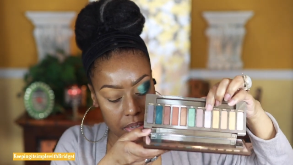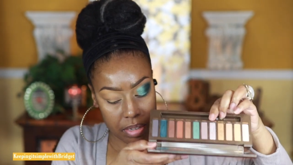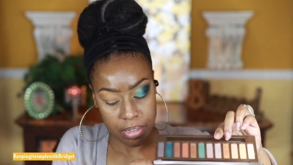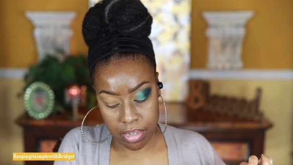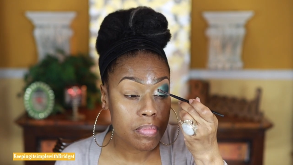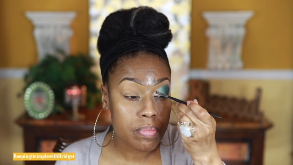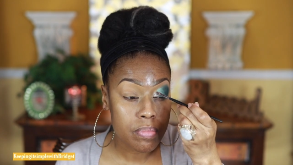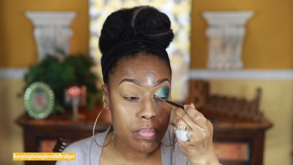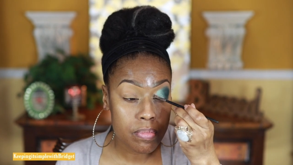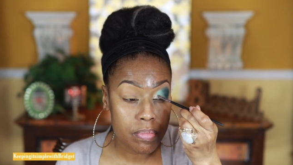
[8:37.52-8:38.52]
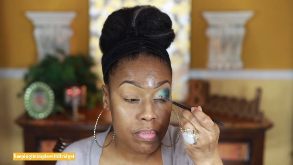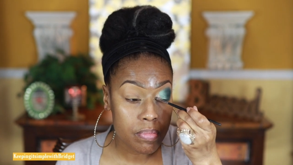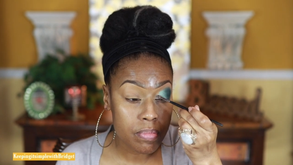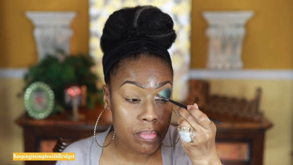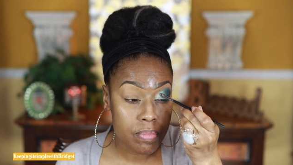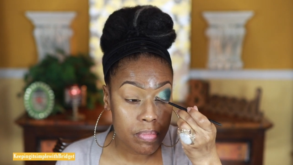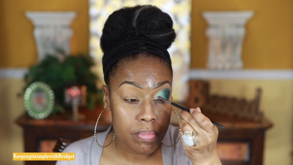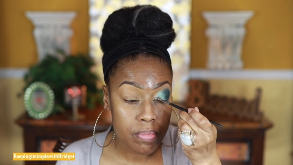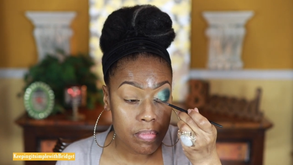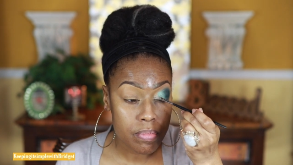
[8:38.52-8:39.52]

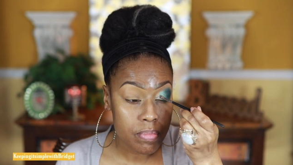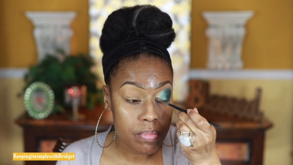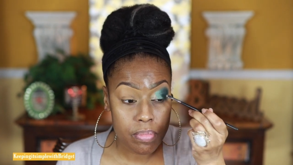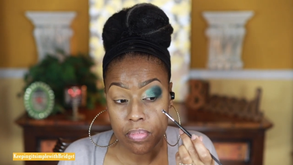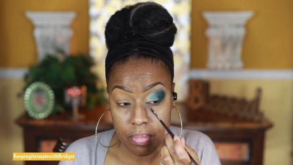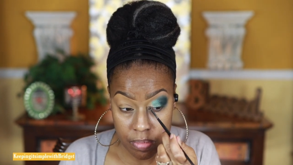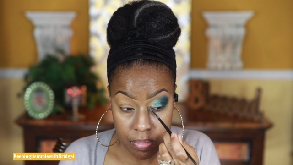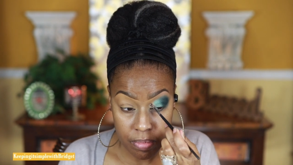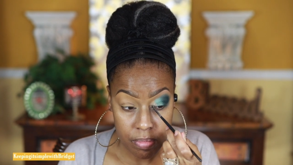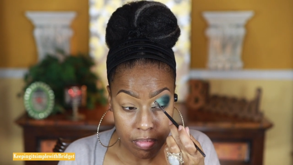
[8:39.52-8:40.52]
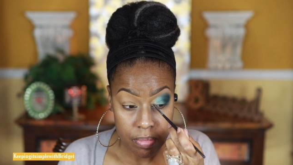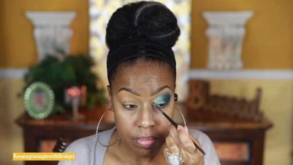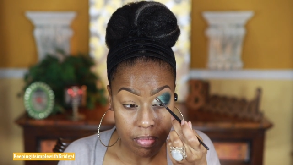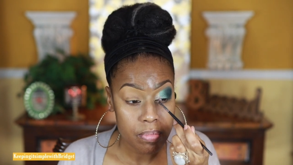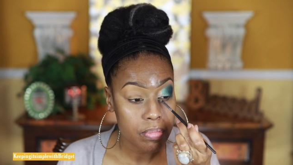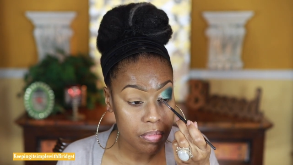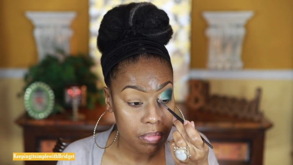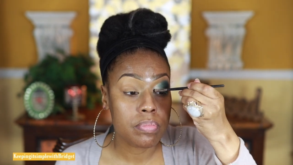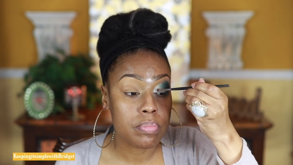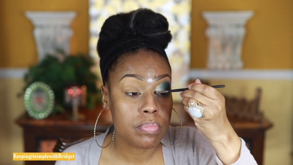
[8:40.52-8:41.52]

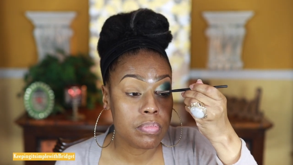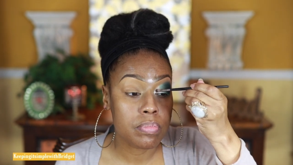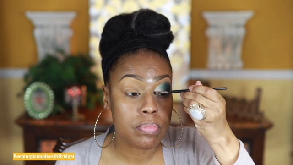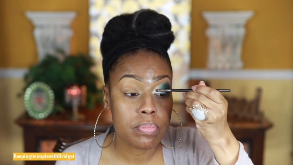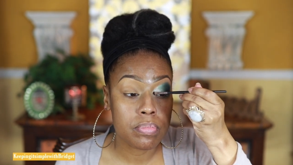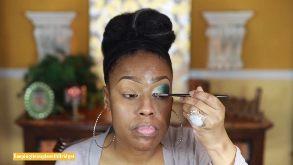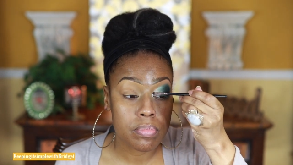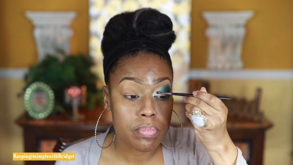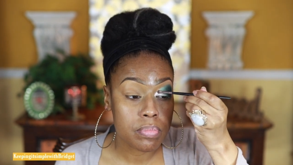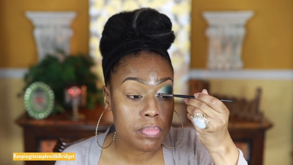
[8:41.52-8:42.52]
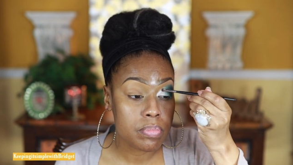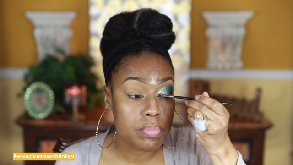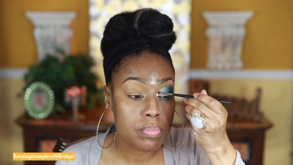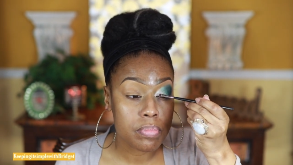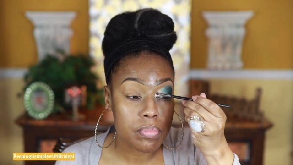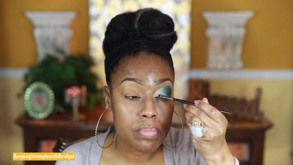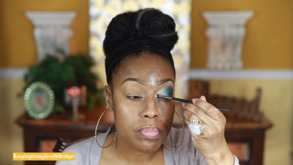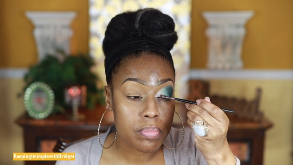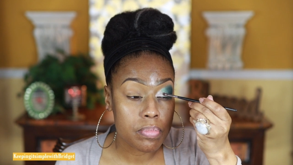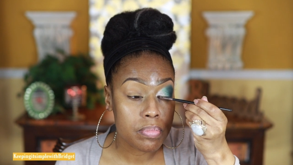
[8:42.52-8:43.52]

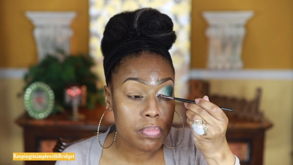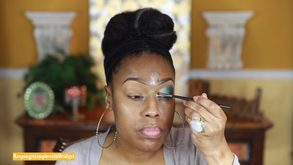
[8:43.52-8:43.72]
Nobody speaks.